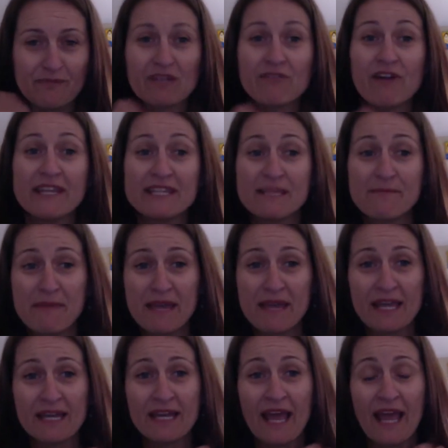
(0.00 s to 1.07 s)
write them
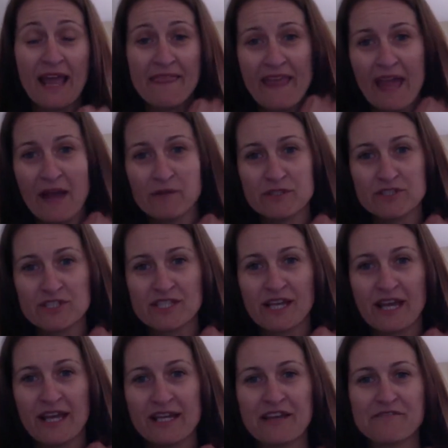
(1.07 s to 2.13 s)
in, and that will just
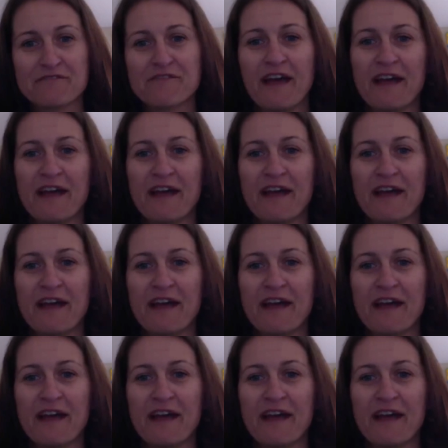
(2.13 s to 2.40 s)
kind of